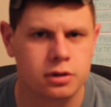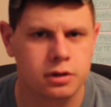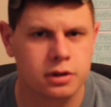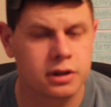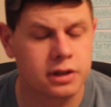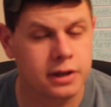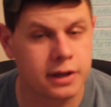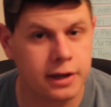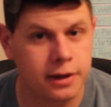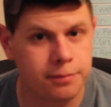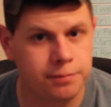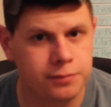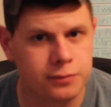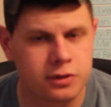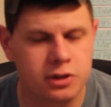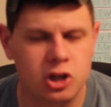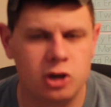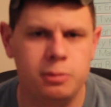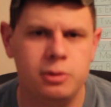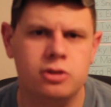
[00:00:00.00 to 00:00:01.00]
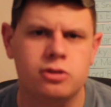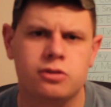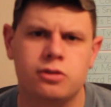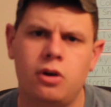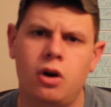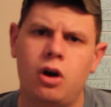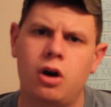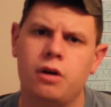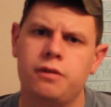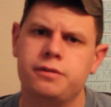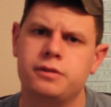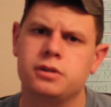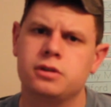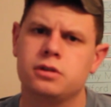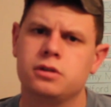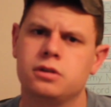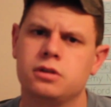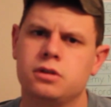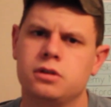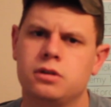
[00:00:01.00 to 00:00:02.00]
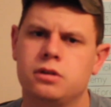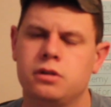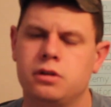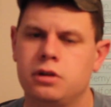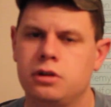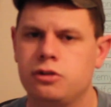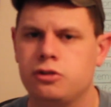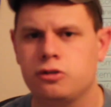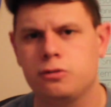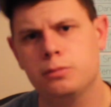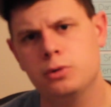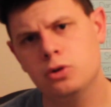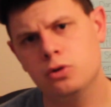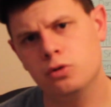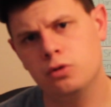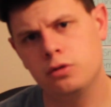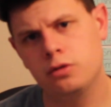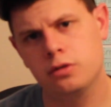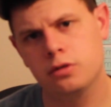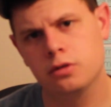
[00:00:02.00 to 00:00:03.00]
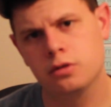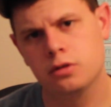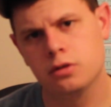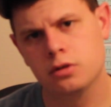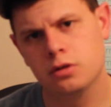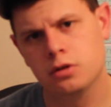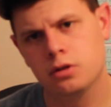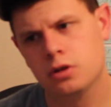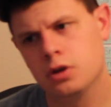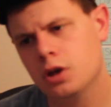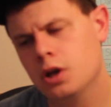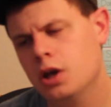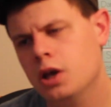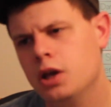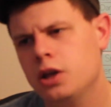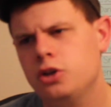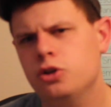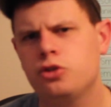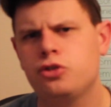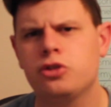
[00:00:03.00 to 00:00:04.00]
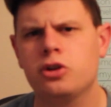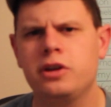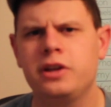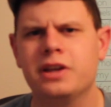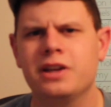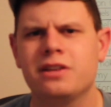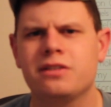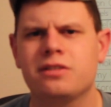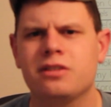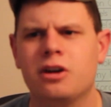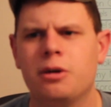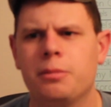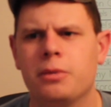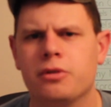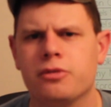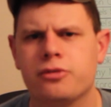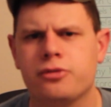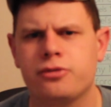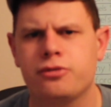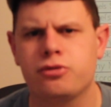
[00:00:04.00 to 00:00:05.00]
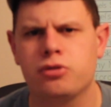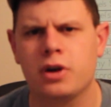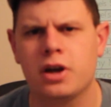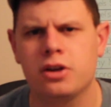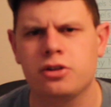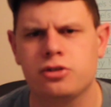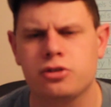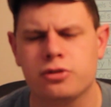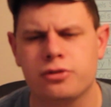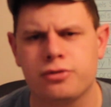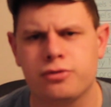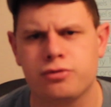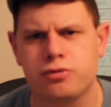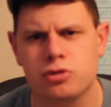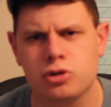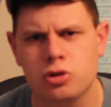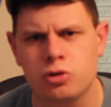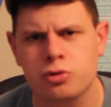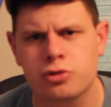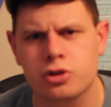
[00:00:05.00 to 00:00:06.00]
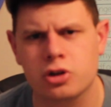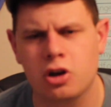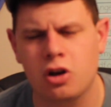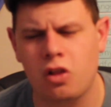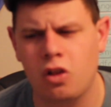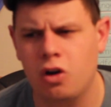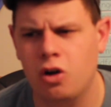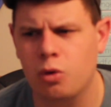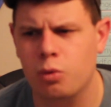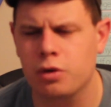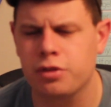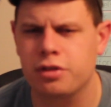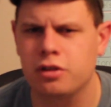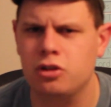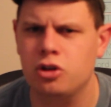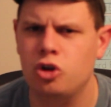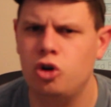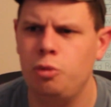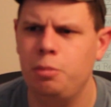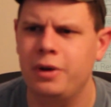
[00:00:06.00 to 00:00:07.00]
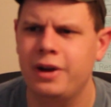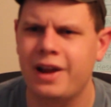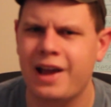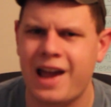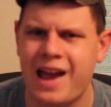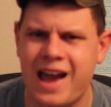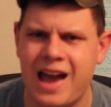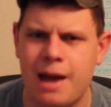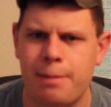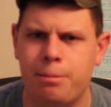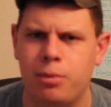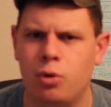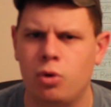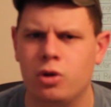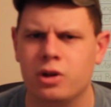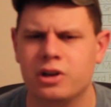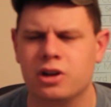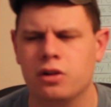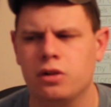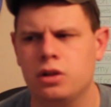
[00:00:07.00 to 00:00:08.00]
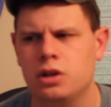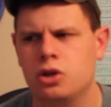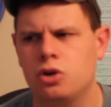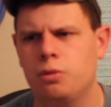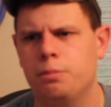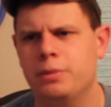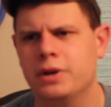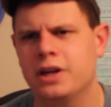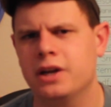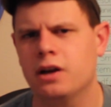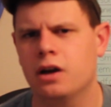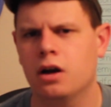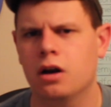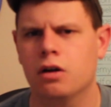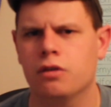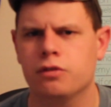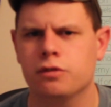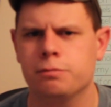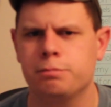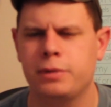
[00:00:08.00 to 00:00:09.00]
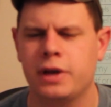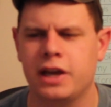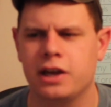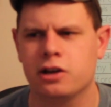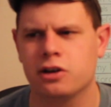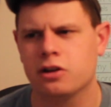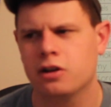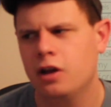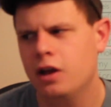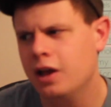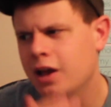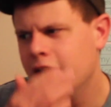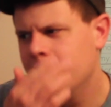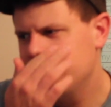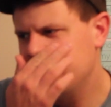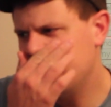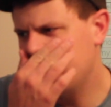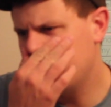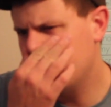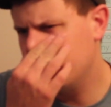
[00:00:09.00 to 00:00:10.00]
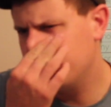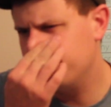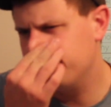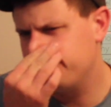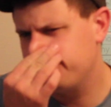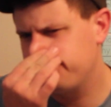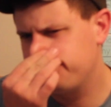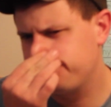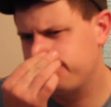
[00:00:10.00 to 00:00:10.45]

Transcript: okay? It's going to be soft and smooth. You should get some fresh fruit along with a little bit of apple and a little bit of pear. Now,